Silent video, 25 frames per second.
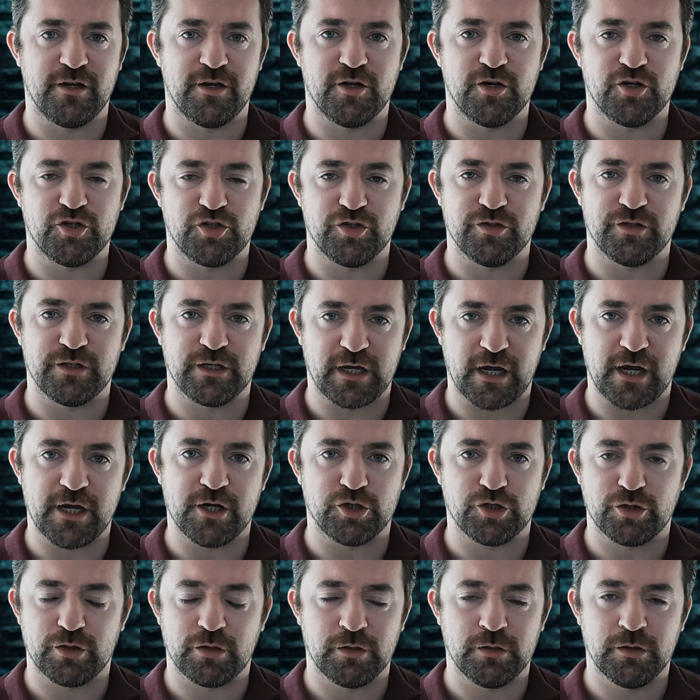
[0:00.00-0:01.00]

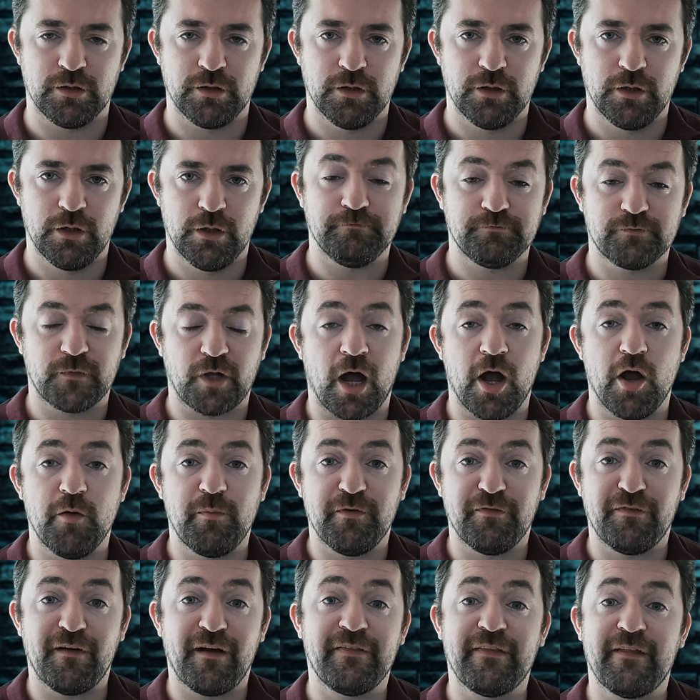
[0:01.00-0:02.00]
adjudication. I hope you
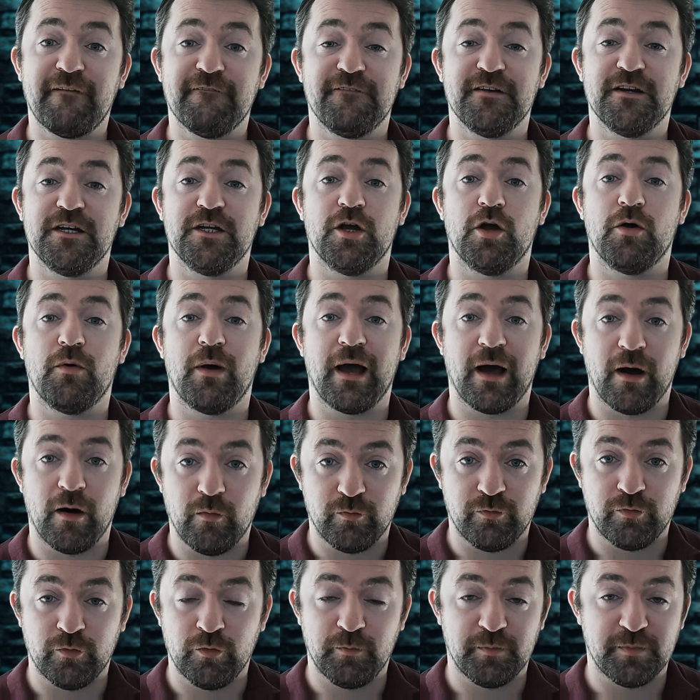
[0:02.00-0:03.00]
found that video
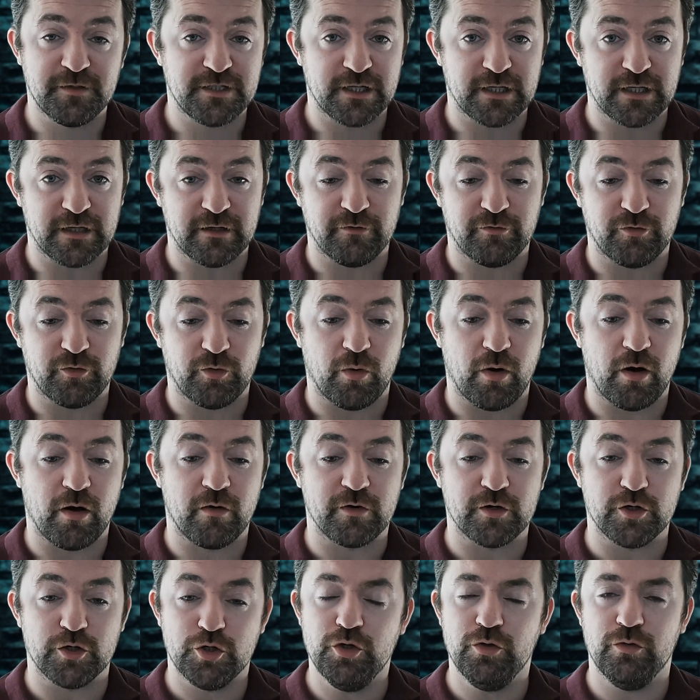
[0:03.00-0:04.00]
helpful, particularly if you are a
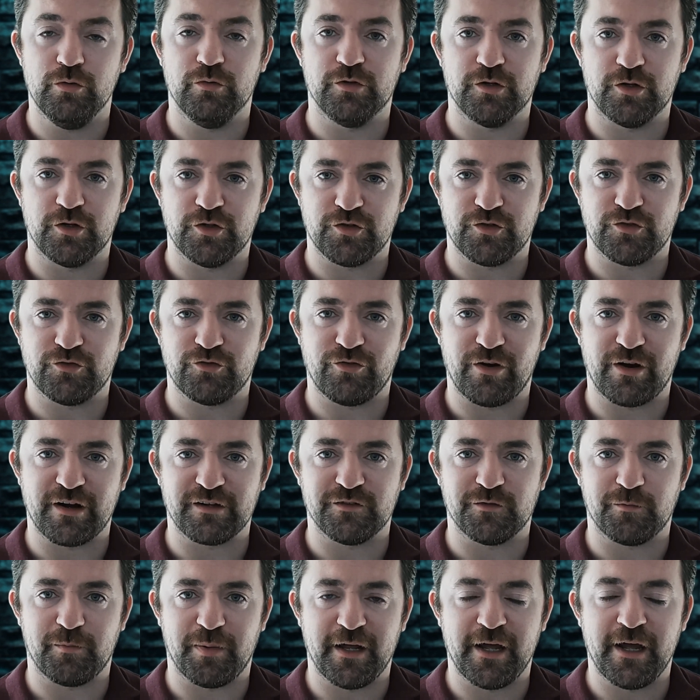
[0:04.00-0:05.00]
new Dungeons &
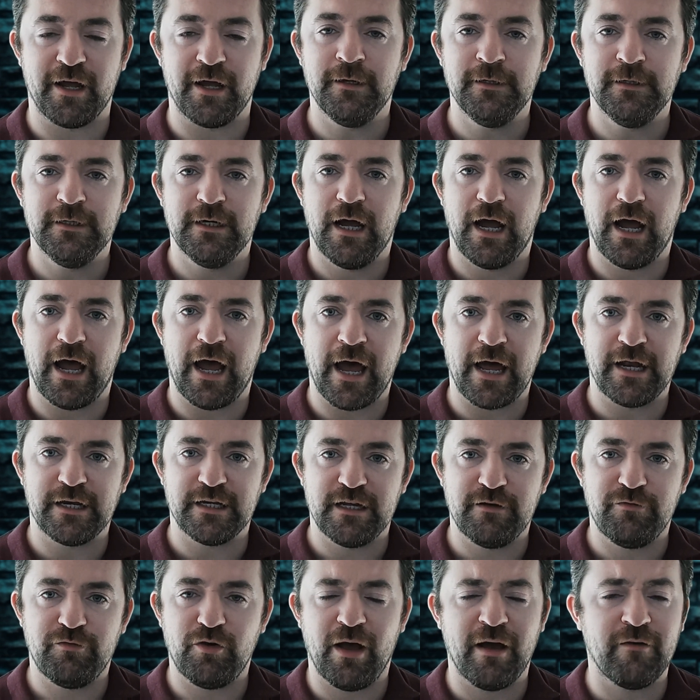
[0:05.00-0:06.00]
Dragons player. And
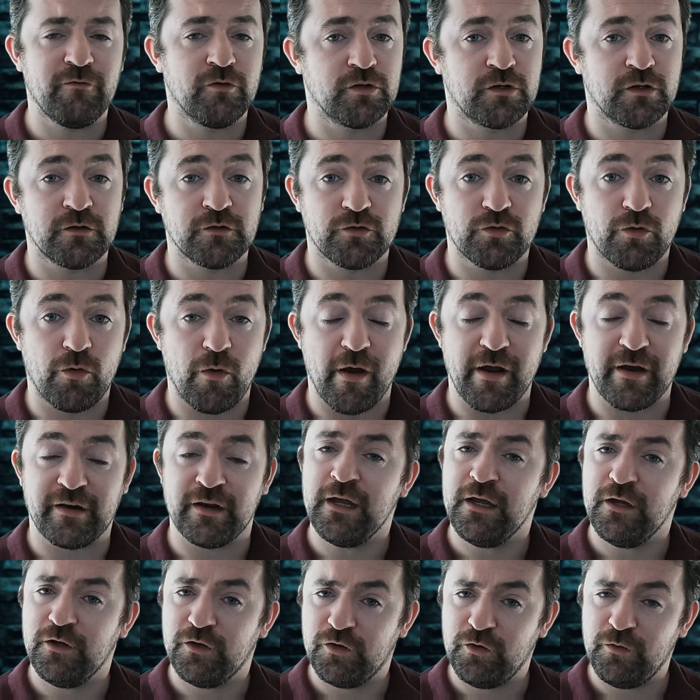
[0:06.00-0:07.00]
if you haven't done so
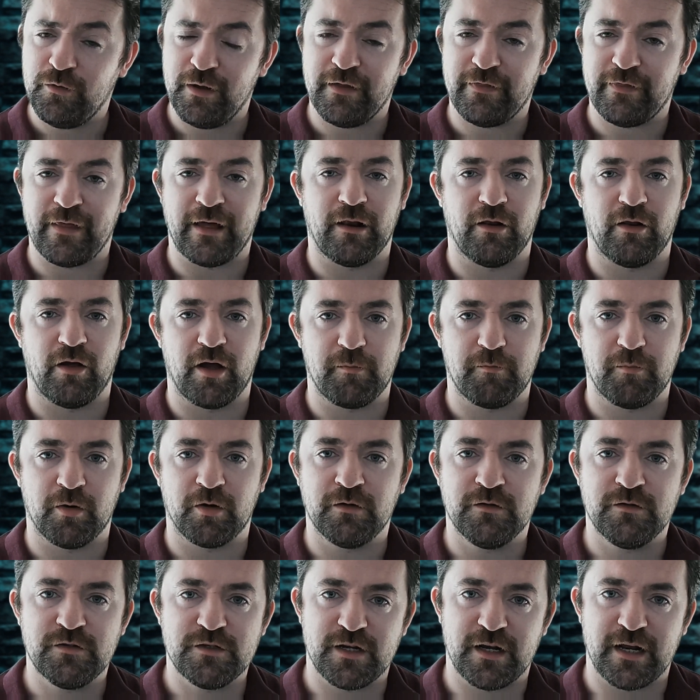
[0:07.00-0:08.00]
already, do hit that like
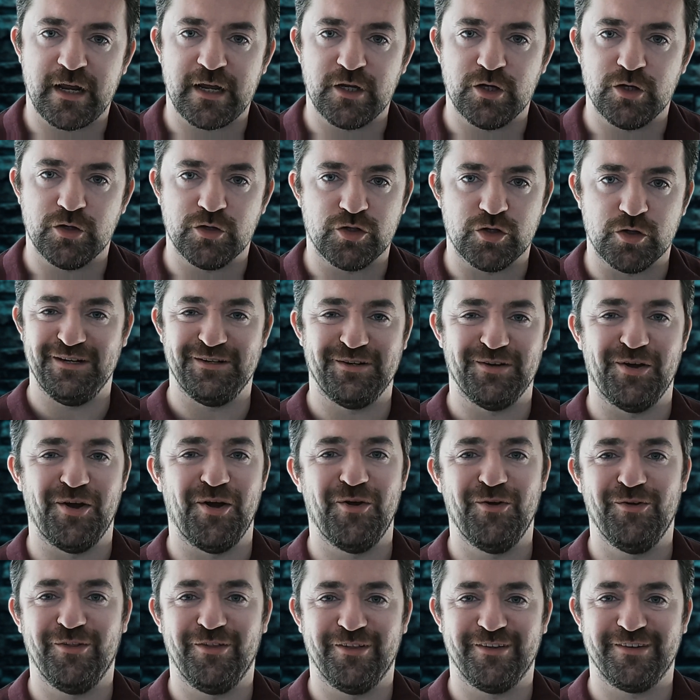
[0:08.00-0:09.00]
button to let YouTube
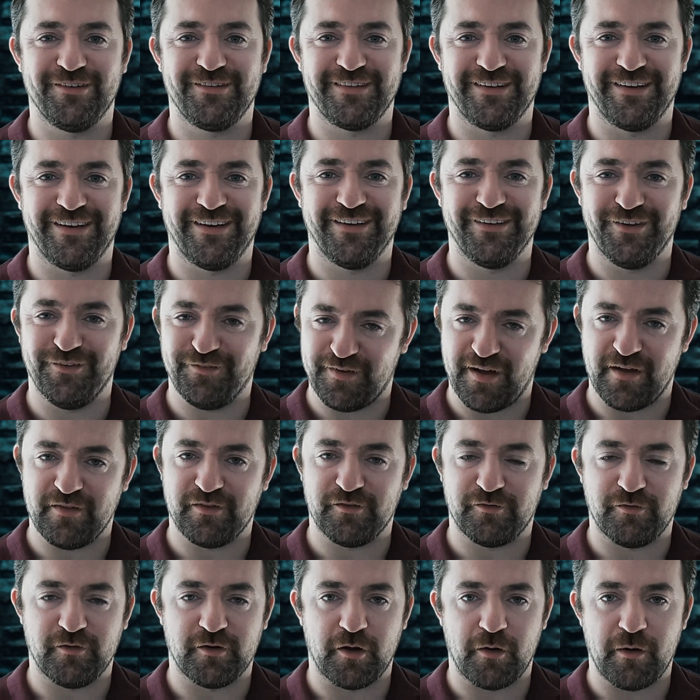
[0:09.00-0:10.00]
know that you found this
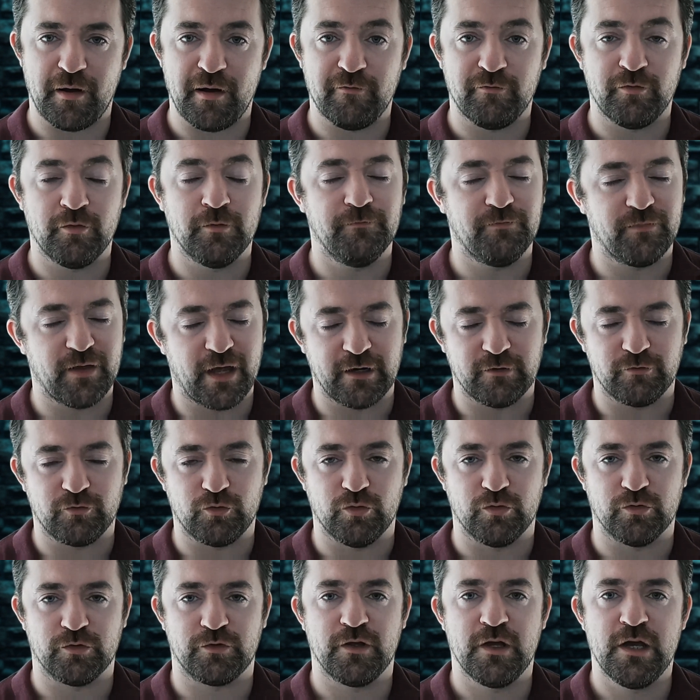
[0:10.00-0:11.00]
video helpful. And of
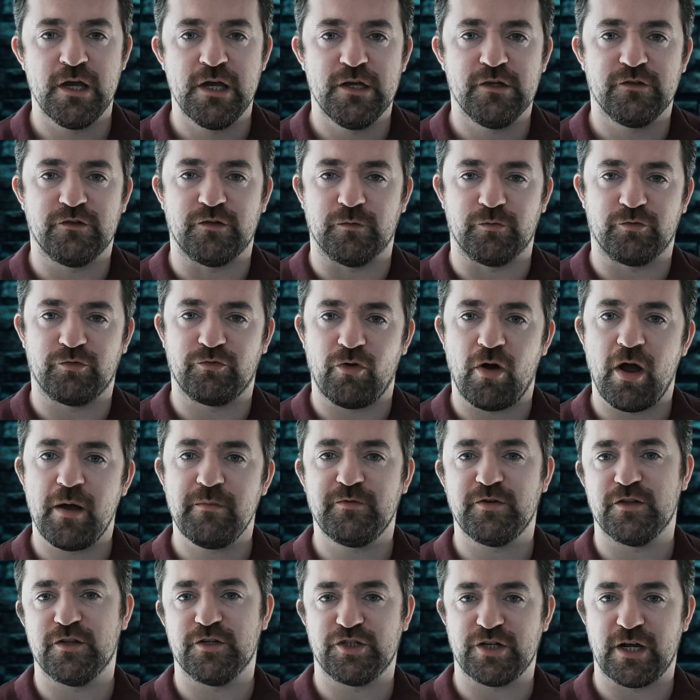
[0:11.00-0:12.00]
course, subscribe
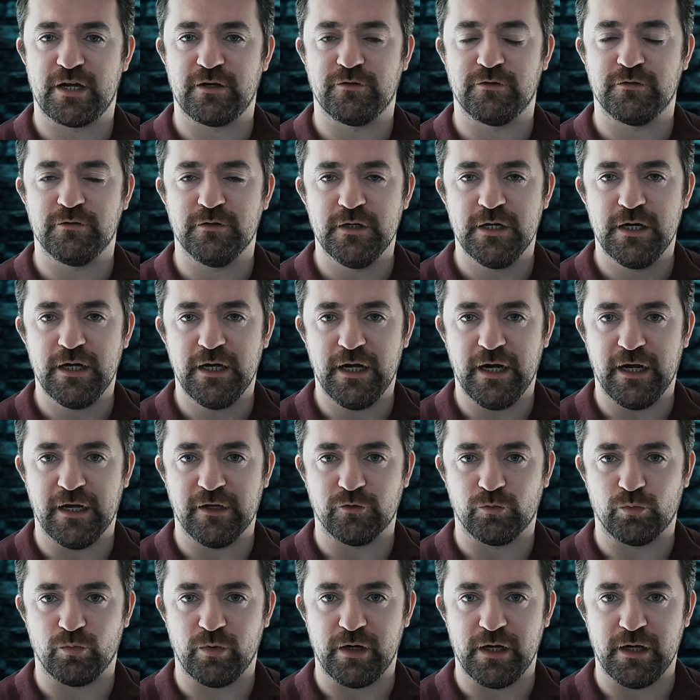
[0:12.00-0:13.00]
to the channel
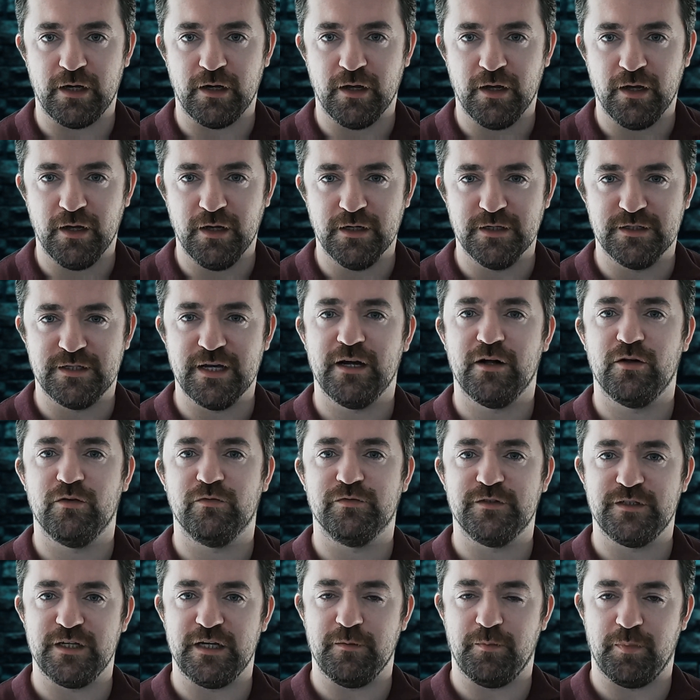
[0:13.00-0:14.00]
as we delve
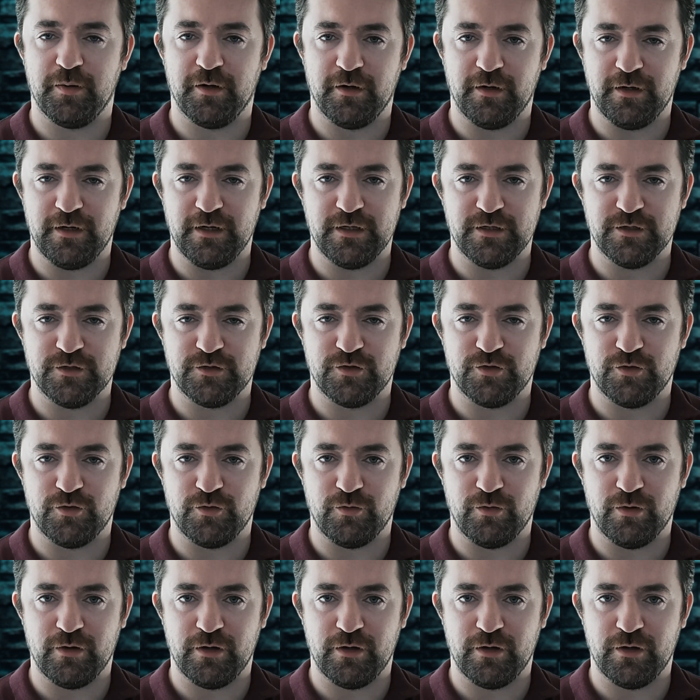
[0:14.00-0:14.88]
deeper into